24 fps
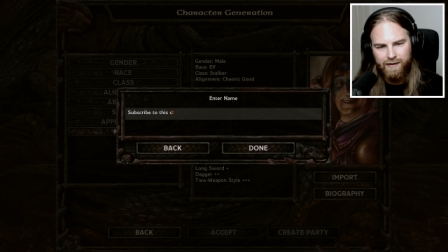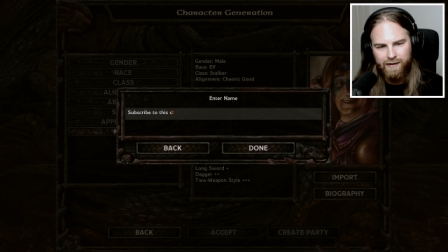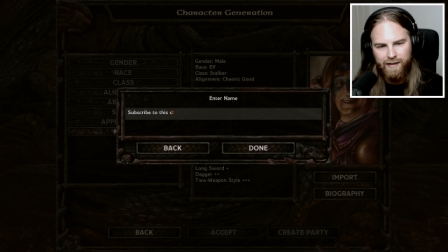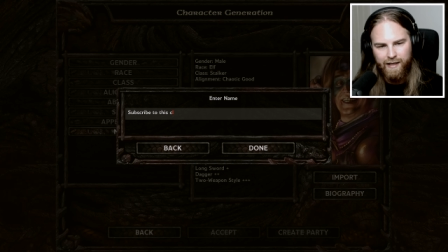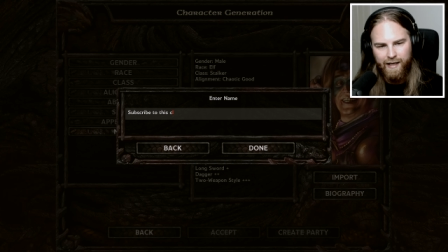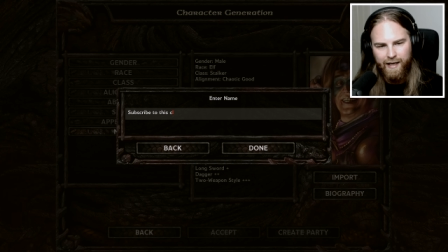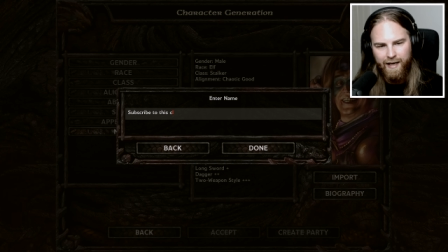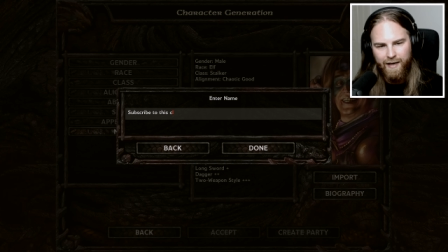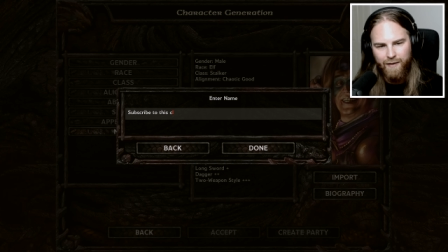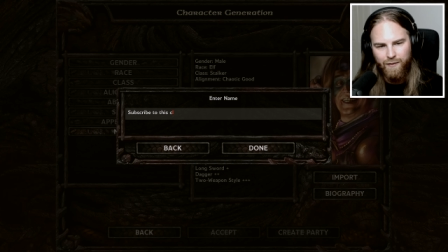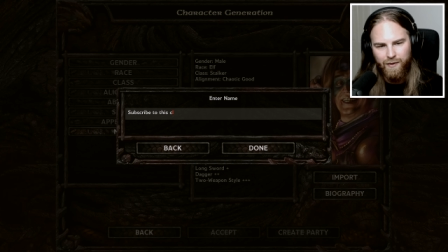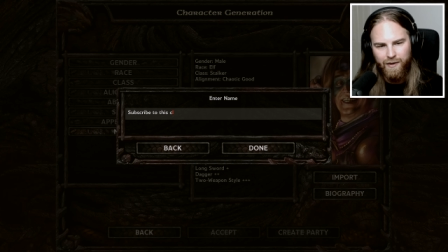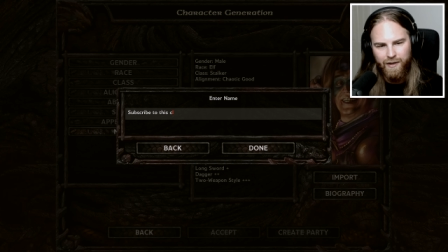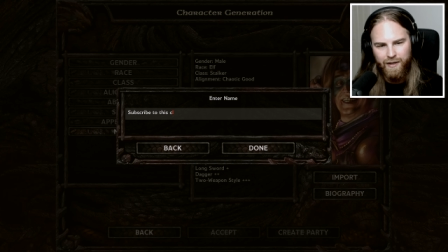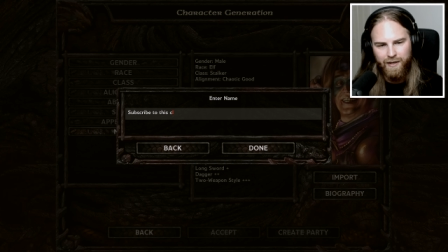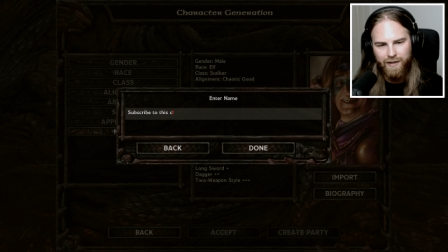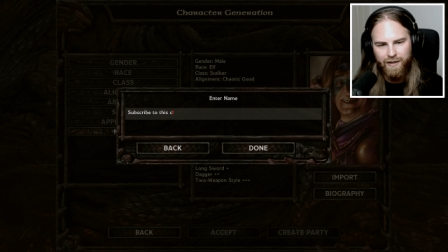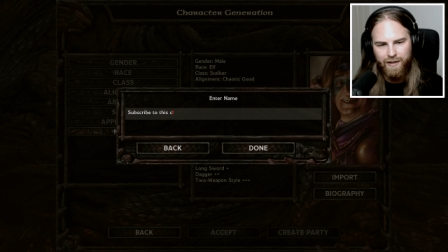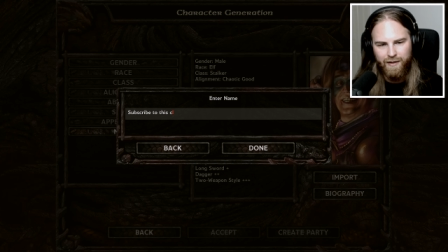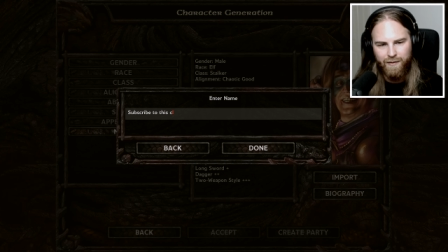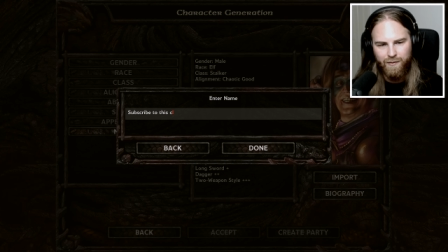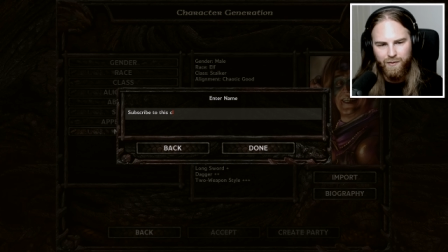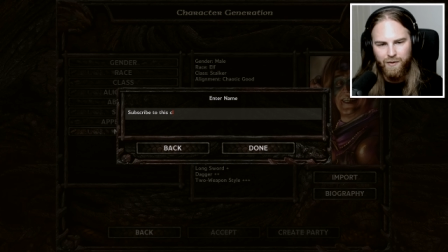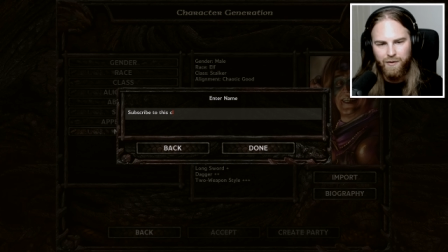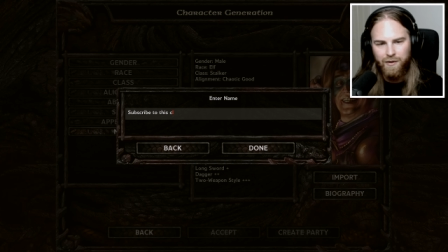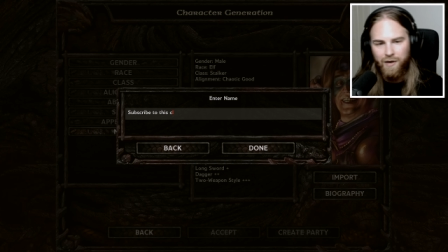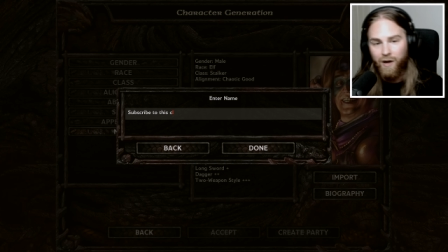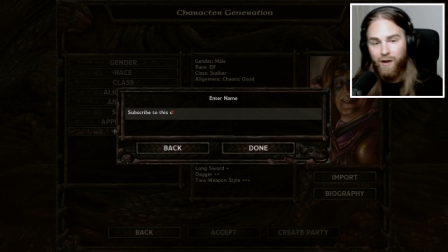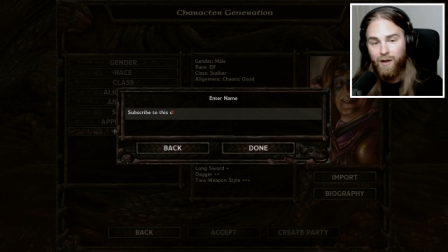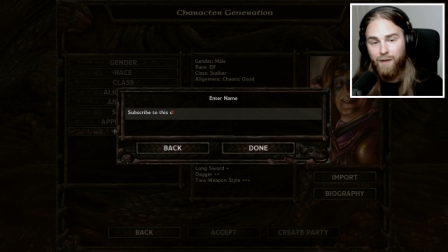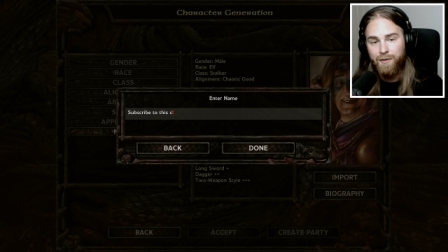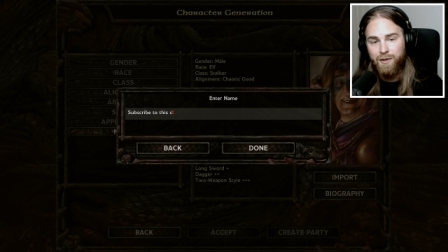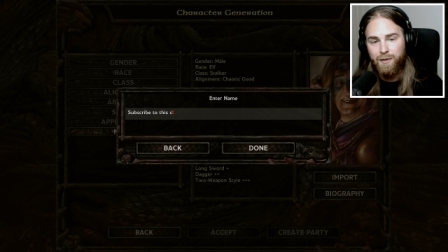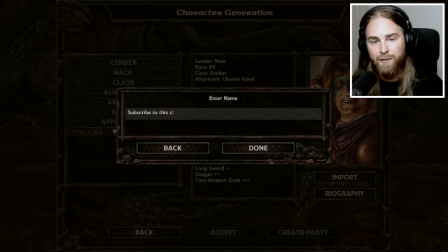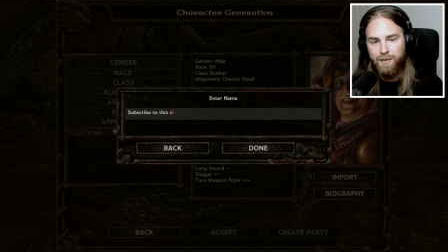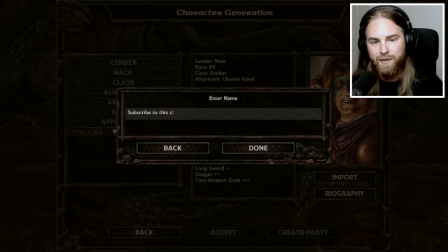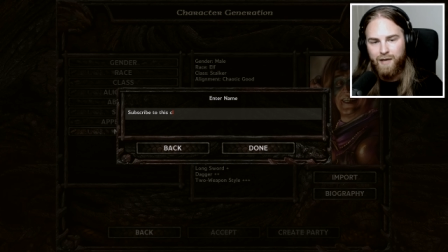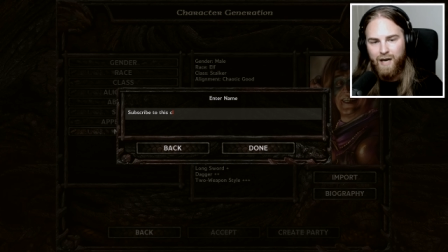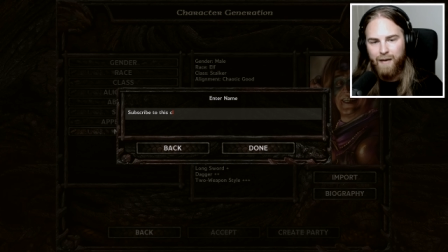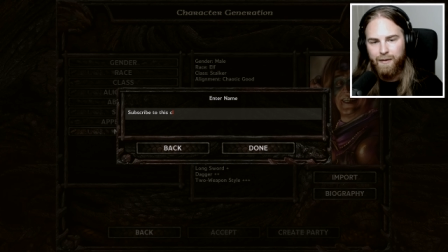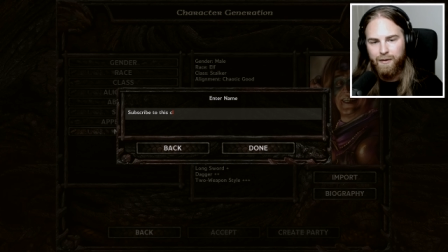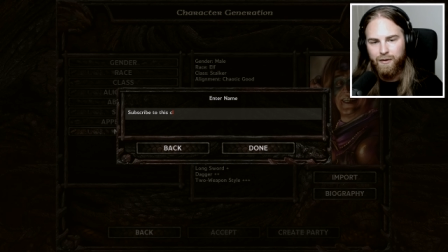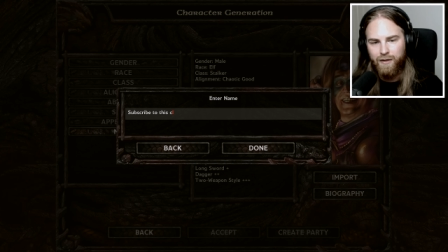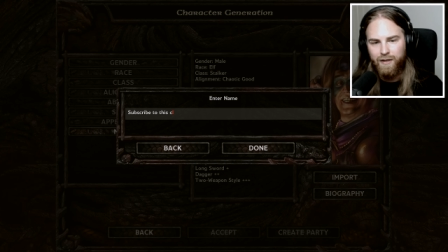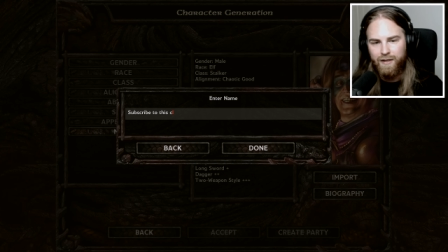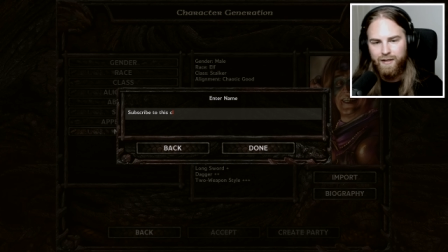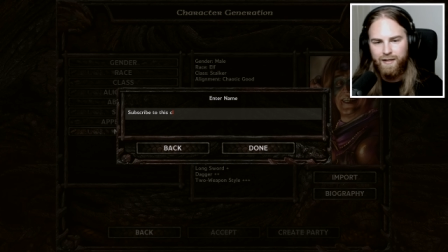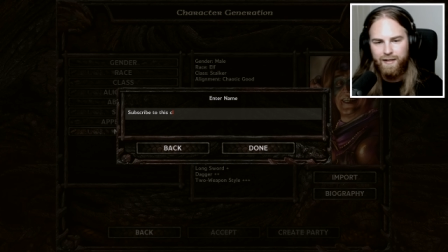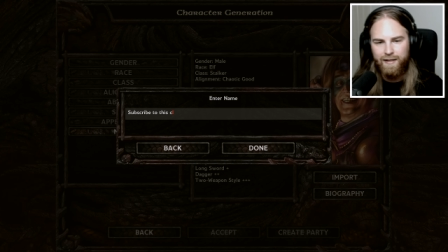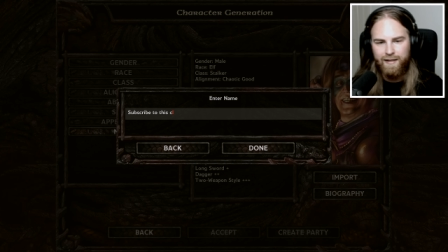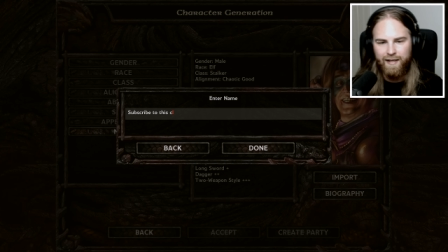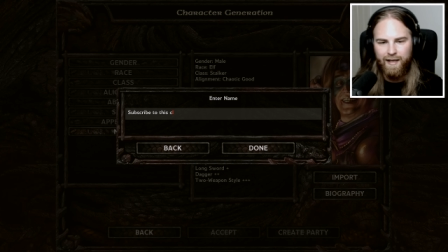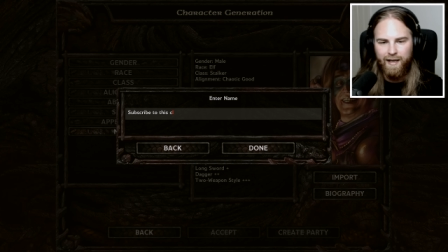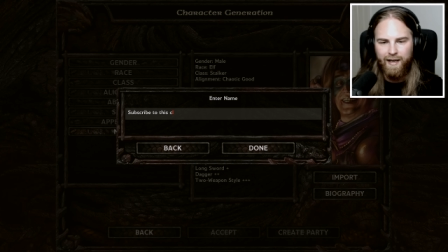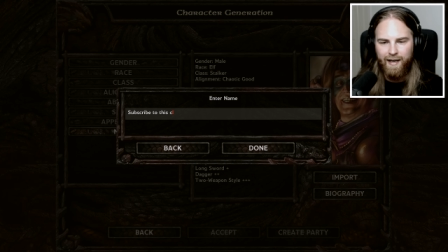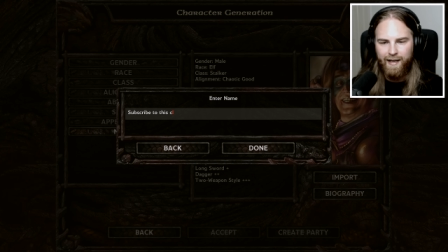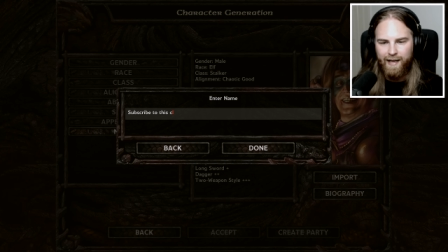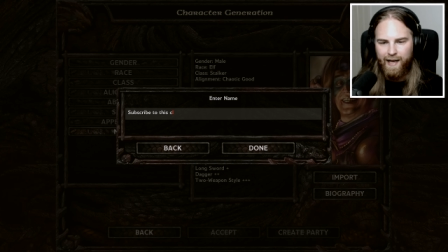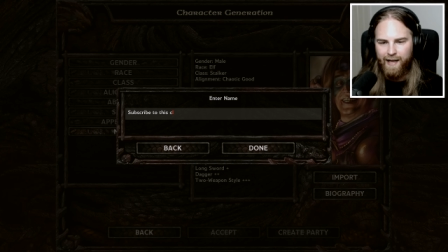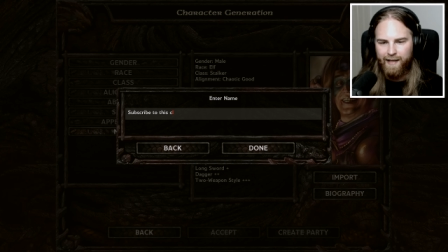Okay, we will call him subscribe to this C.